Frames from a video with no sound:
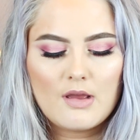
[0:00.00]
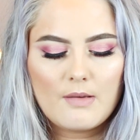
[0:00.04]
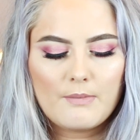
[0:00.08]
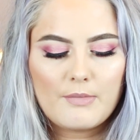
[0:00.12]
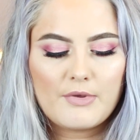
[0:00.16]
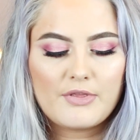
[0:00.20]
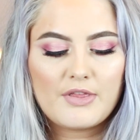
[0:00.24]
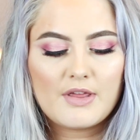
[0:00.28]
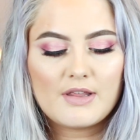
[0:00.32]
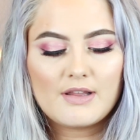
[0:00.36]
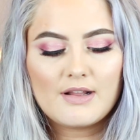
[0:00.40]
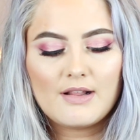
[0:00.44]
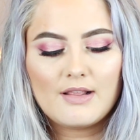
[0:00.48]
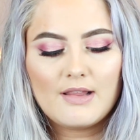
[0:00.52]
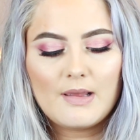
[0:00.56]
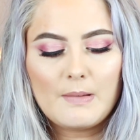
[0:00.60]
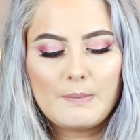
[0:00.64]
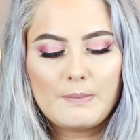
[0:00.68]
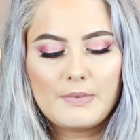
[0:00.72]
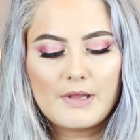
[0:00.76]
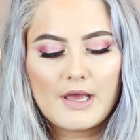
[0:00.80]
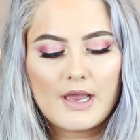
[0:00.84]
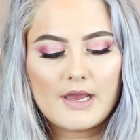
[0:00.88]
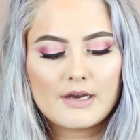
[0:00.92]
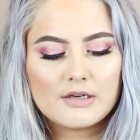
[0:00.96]
But then the
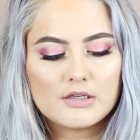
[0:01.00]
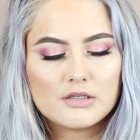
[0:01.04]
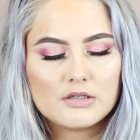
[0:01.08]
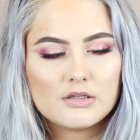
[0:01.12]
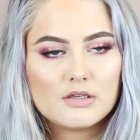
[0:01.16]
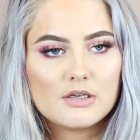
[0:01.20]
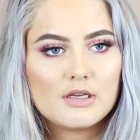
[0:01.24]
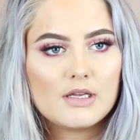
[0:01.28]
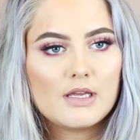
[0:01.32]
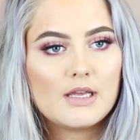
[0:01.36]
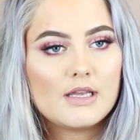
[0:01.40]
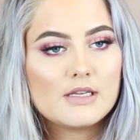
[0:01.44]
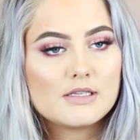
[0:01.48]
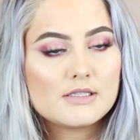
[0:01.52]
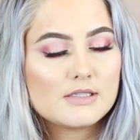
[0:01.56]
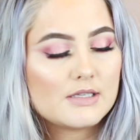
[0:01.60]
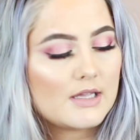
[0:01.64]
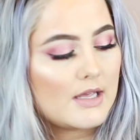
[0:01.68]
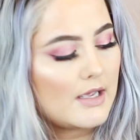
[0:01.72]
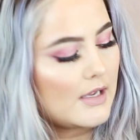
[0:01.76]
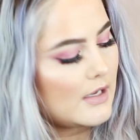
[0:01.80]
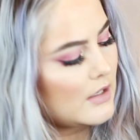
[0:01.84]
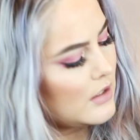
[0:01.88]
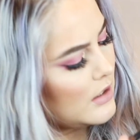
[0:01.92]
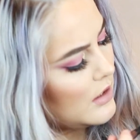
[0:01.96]
lip liner is
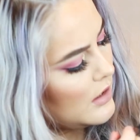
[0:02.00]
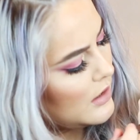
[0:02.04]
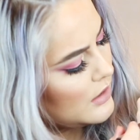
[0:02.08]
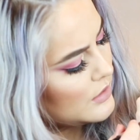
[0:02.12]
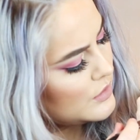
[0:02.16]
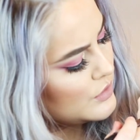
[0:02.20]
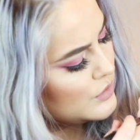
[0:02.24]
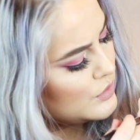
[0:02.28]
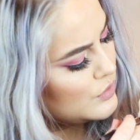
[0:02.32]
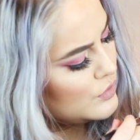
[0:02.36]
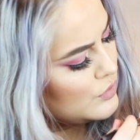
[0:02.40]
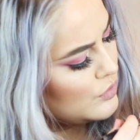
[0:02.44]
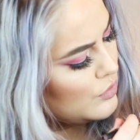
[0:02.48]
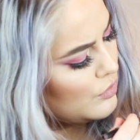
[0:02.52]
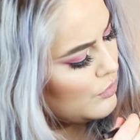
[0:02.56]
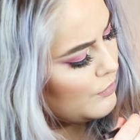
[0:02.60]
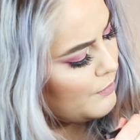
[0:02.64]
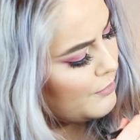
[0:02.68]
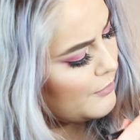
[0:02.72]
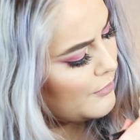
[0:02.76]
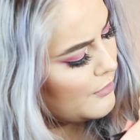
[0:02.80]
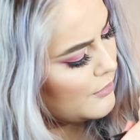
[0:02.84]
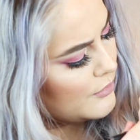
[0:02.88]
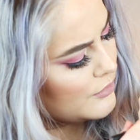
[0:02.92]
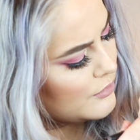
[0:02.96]
like
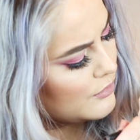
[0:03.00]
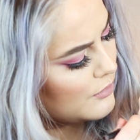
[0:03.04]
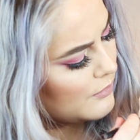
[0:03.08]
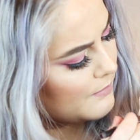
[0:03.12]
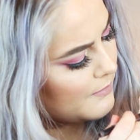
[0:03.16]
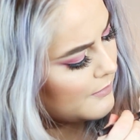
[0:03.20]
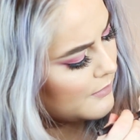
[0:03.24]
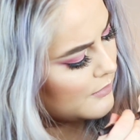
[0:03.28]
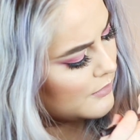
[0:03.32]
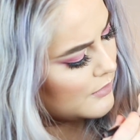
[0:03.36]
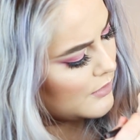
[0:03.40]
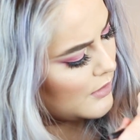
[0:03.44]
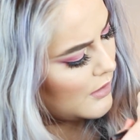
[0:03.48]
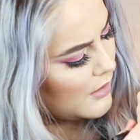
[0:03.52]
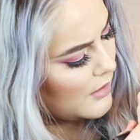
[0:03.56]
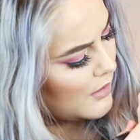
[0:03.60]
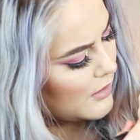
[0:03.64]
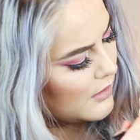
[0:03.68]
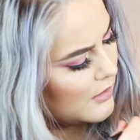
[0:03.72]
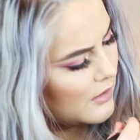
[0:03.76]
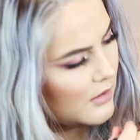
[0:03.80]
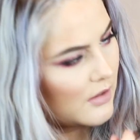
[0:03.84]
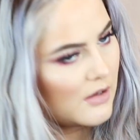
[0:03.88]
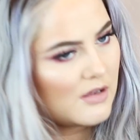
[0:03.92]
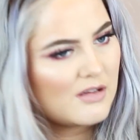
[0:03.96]
super duper
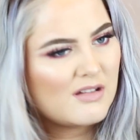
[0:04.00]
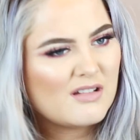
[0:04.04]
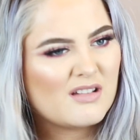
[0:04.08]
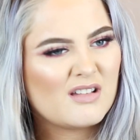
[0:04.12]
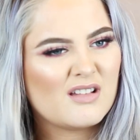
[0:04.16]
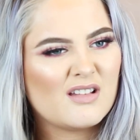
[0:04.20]
dark.